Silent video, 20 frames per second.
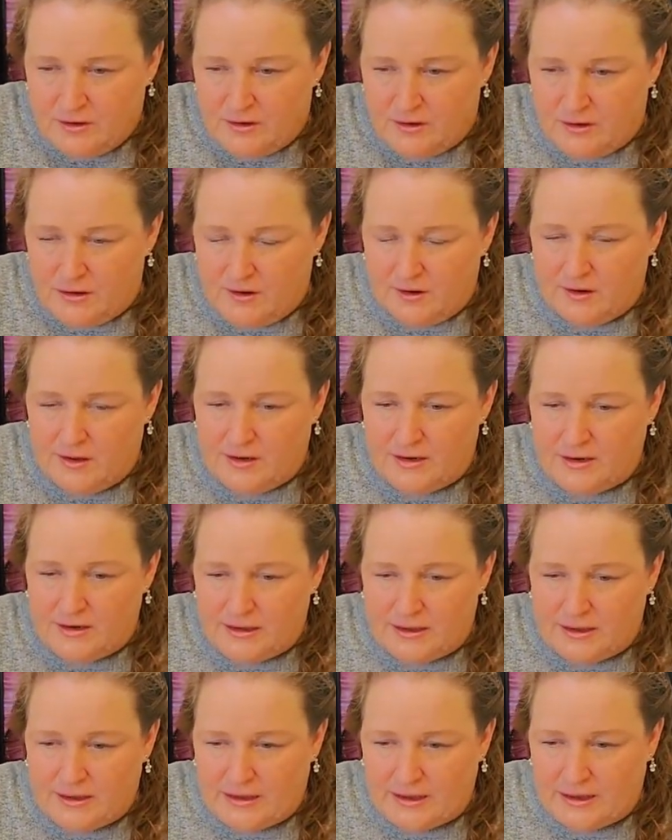on
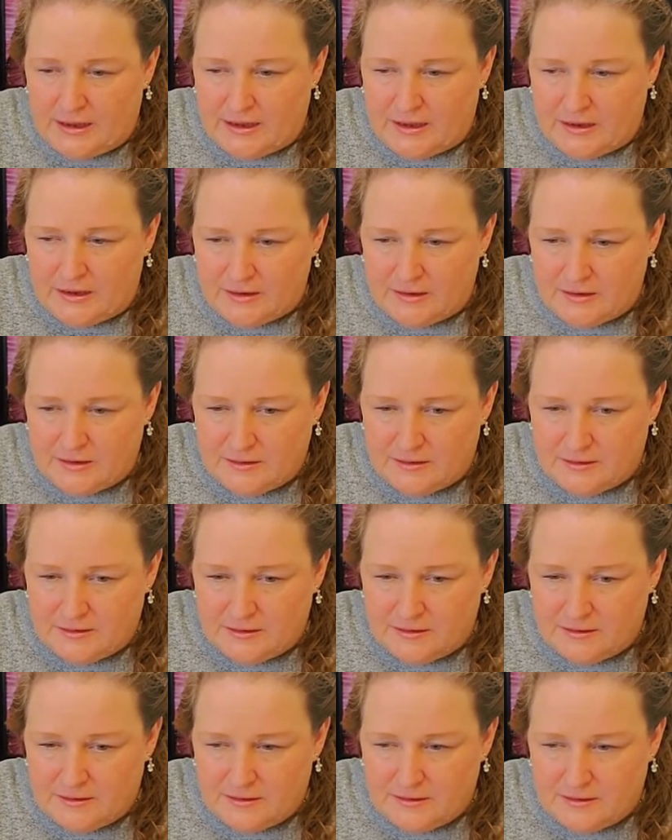a,
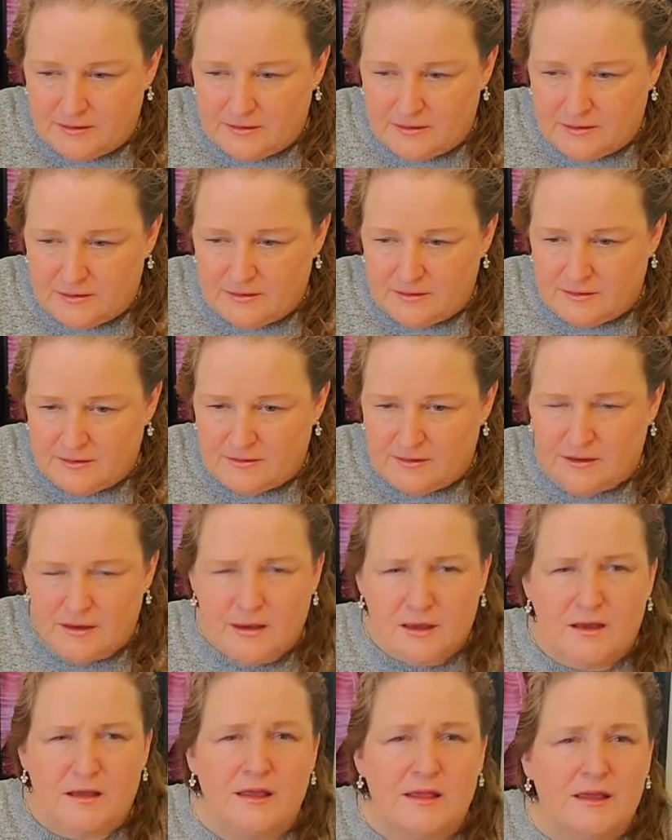
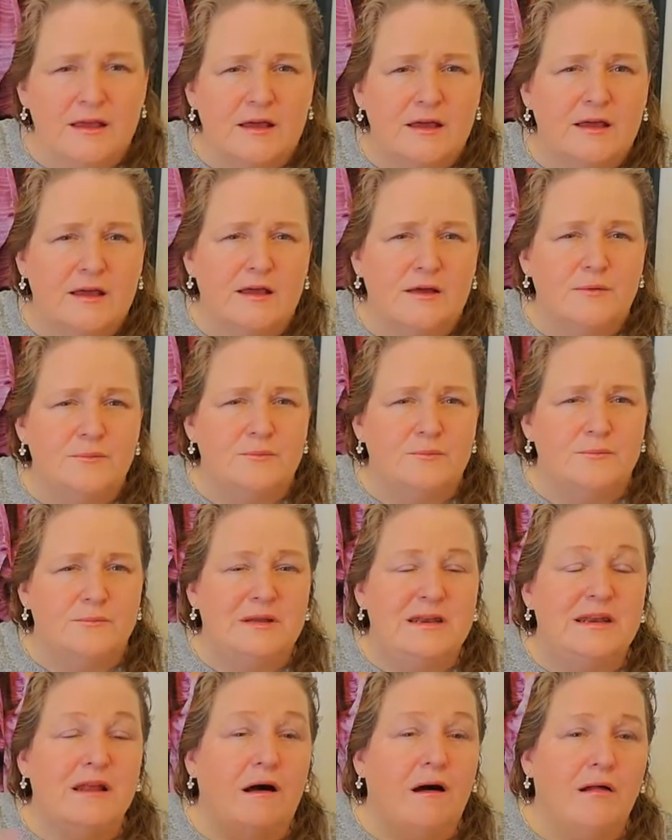like a
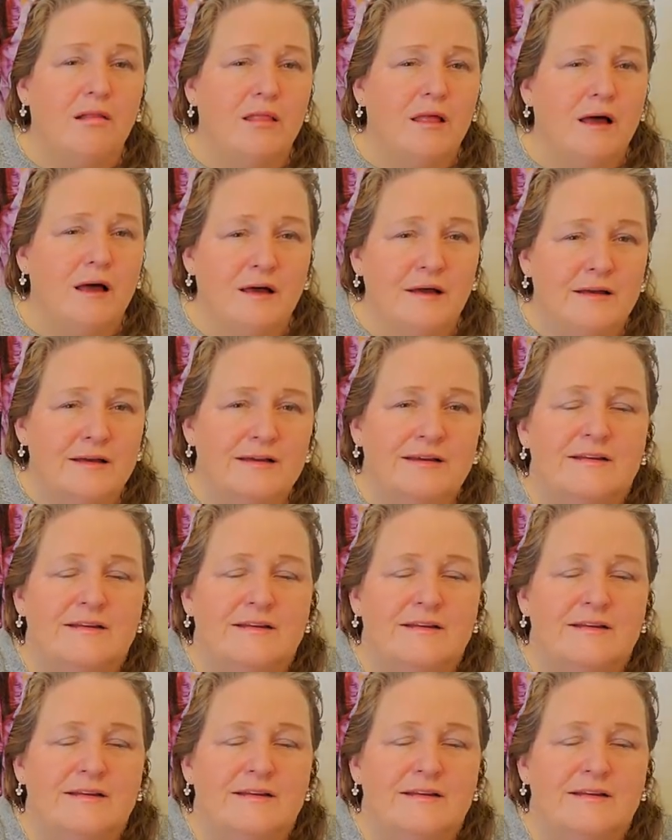mandala,